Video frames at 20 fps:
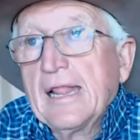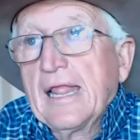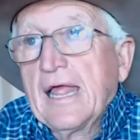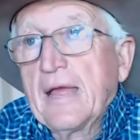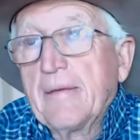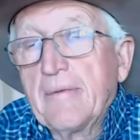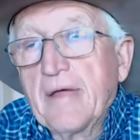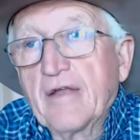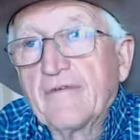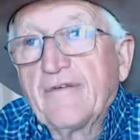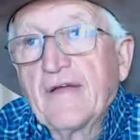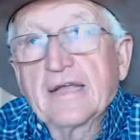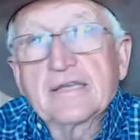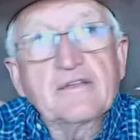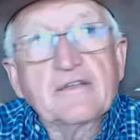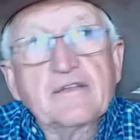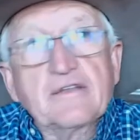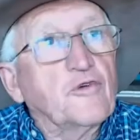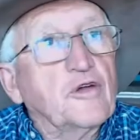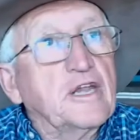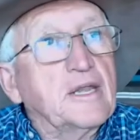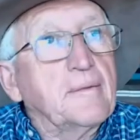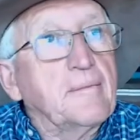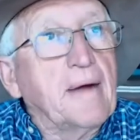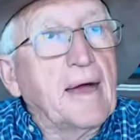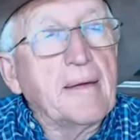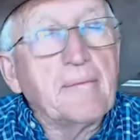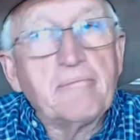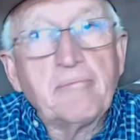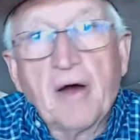And matter of fact, a friend of
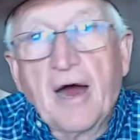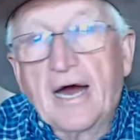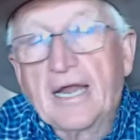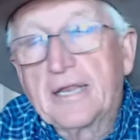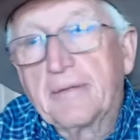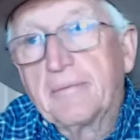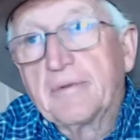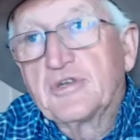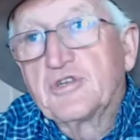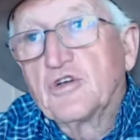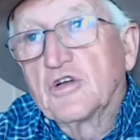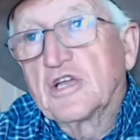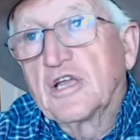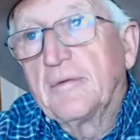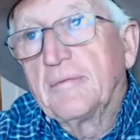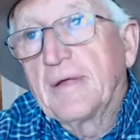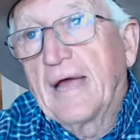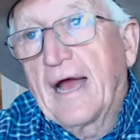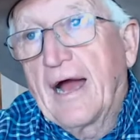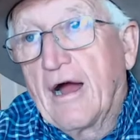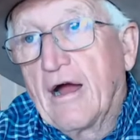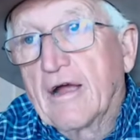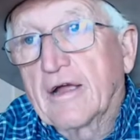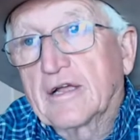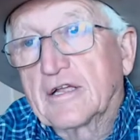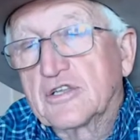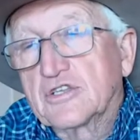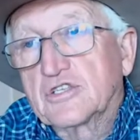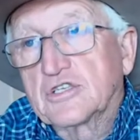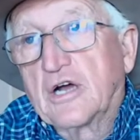mine bought him and took him to
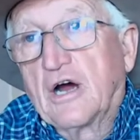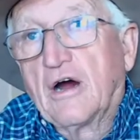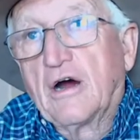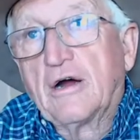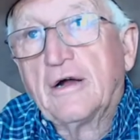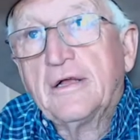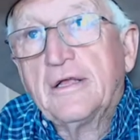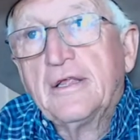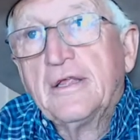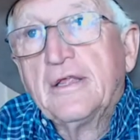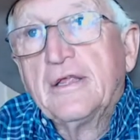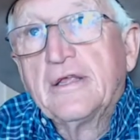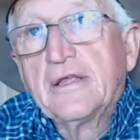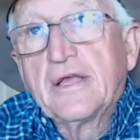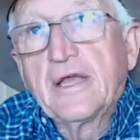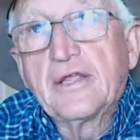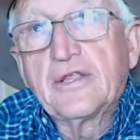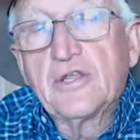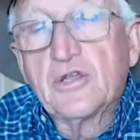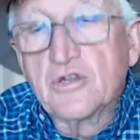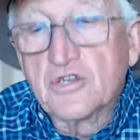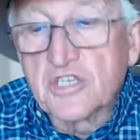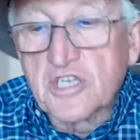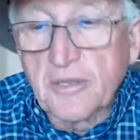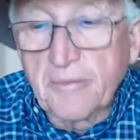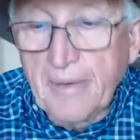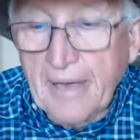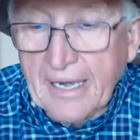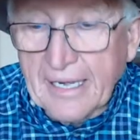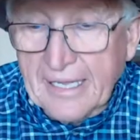Arkansas and used
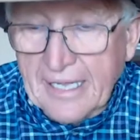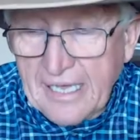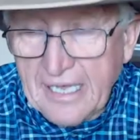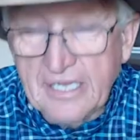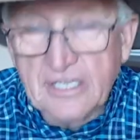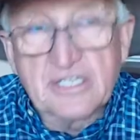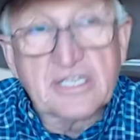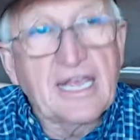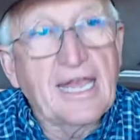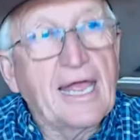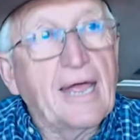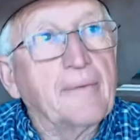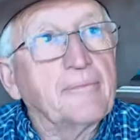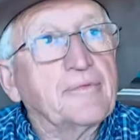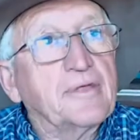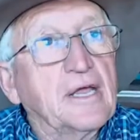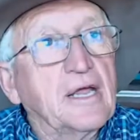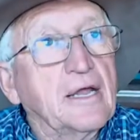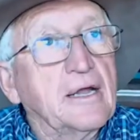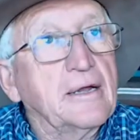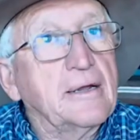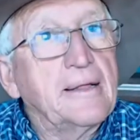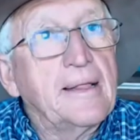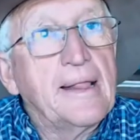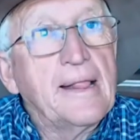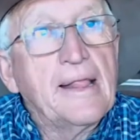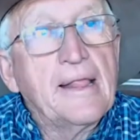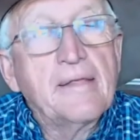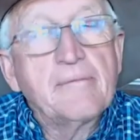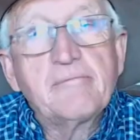him at a kids camp there.
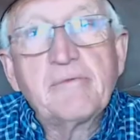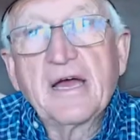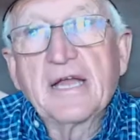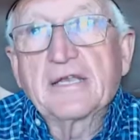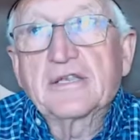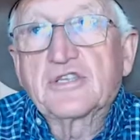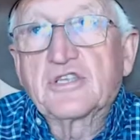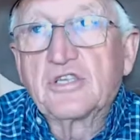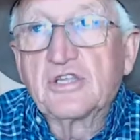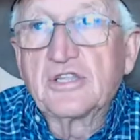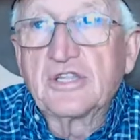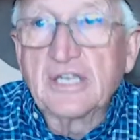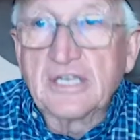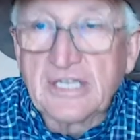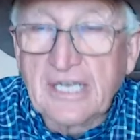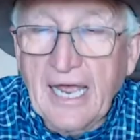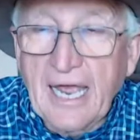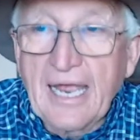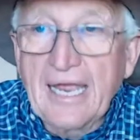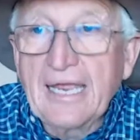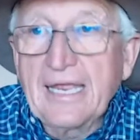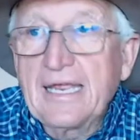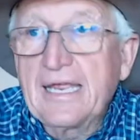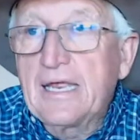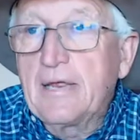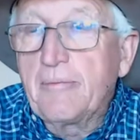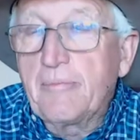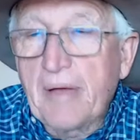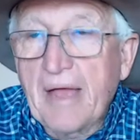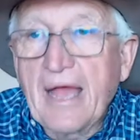But to the day
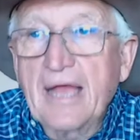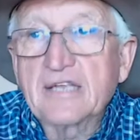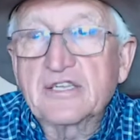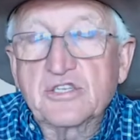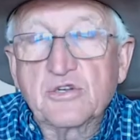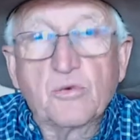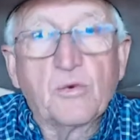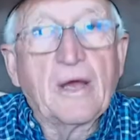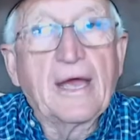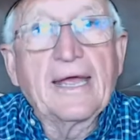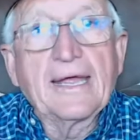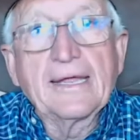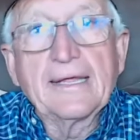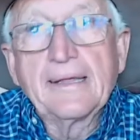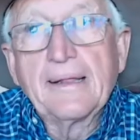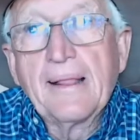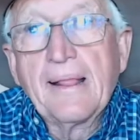he passed away,